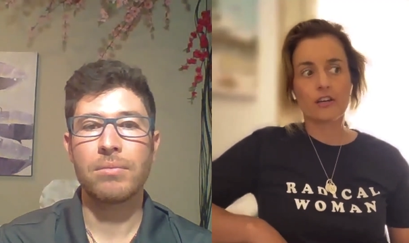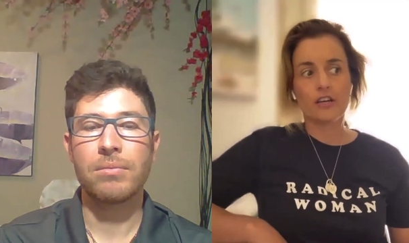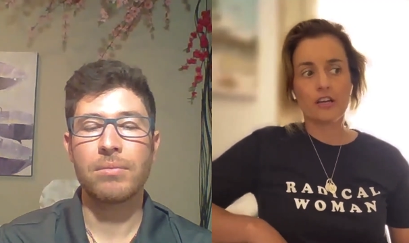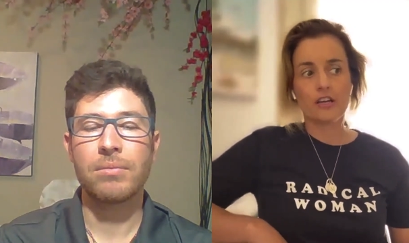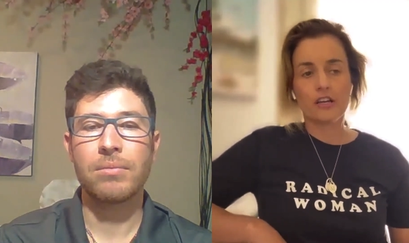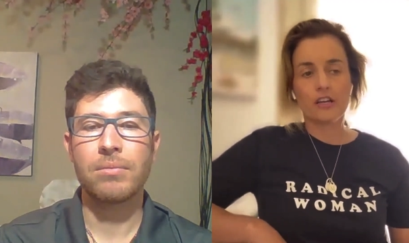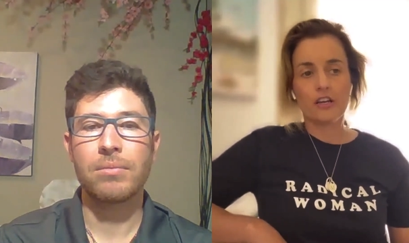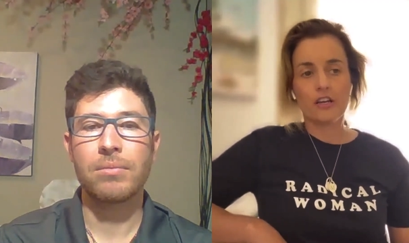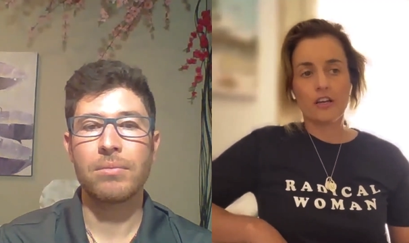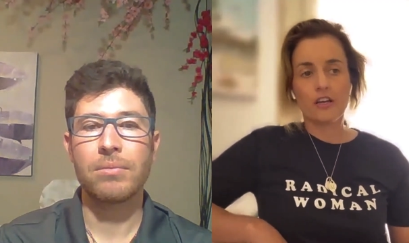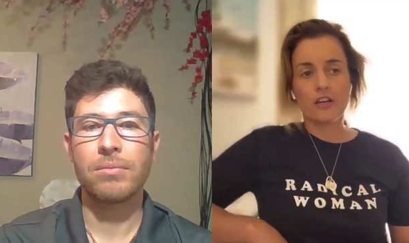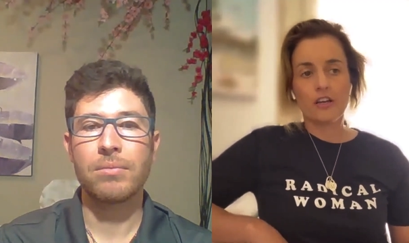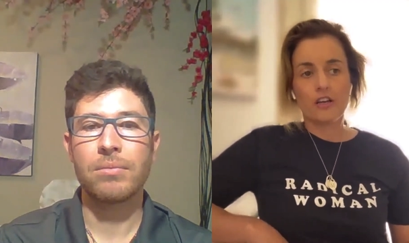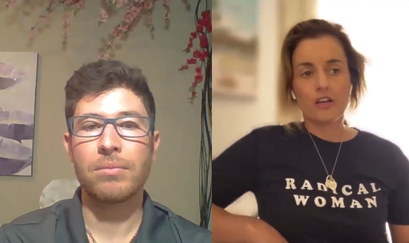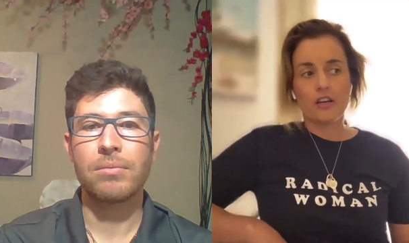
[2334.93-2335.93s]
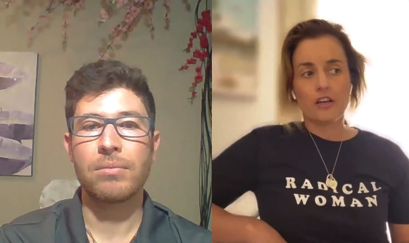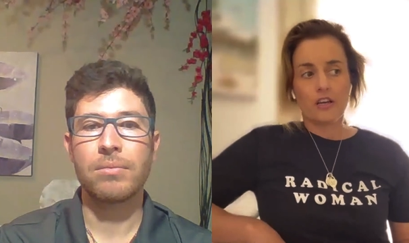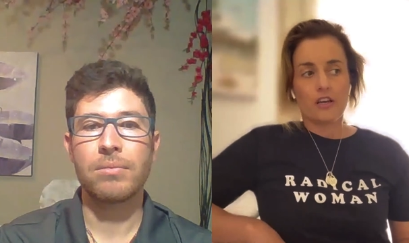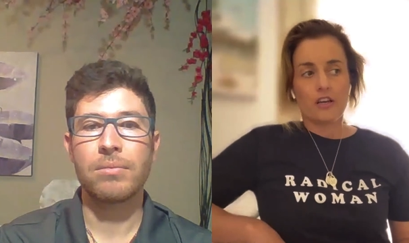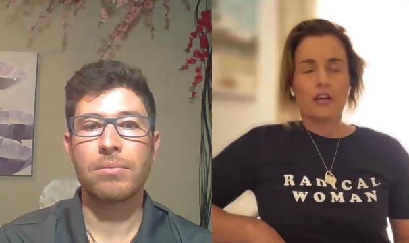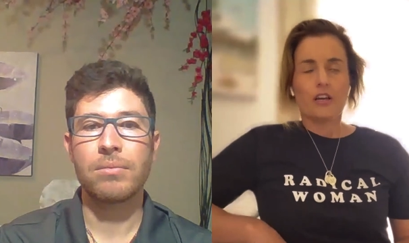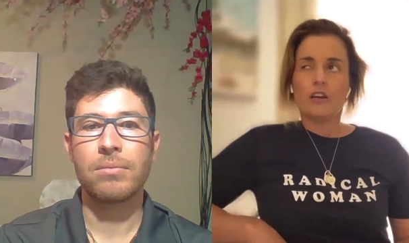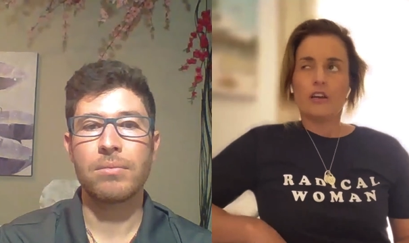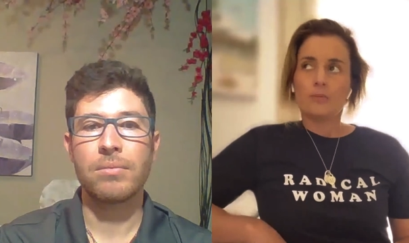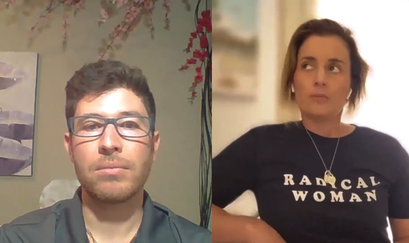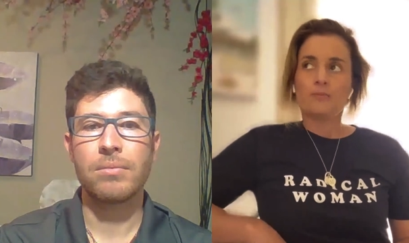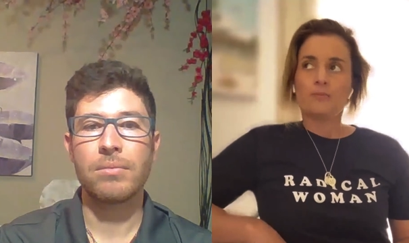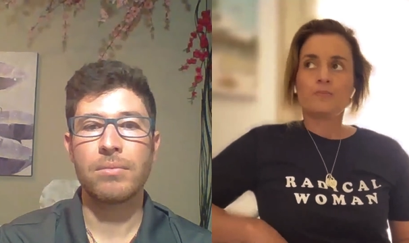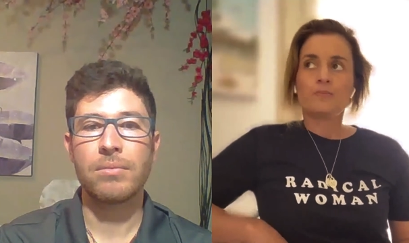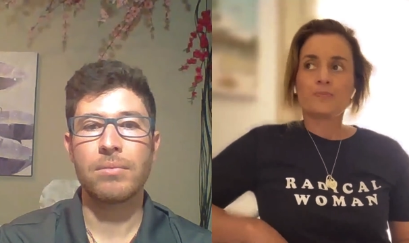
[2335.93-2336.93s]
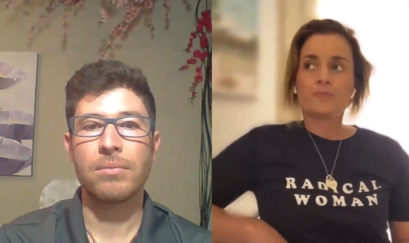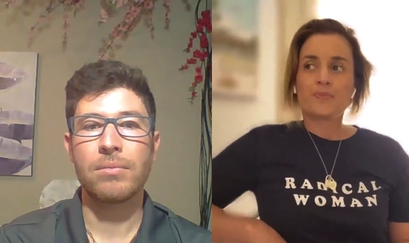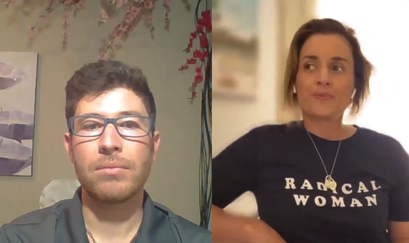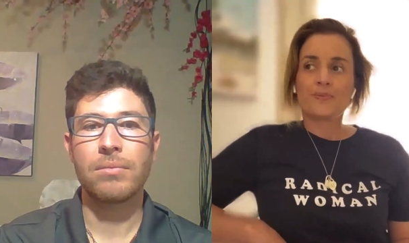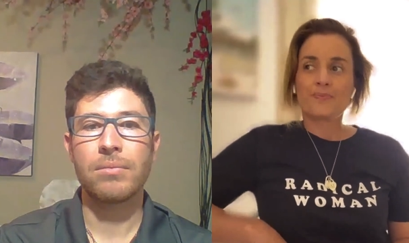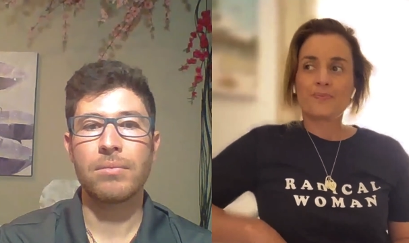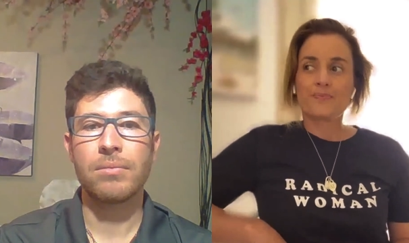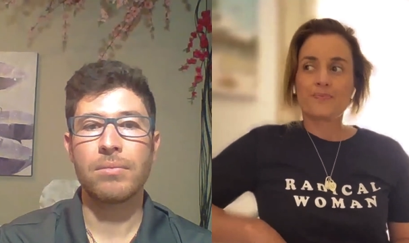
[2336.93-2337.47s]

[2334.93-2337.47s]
Nobody speaks.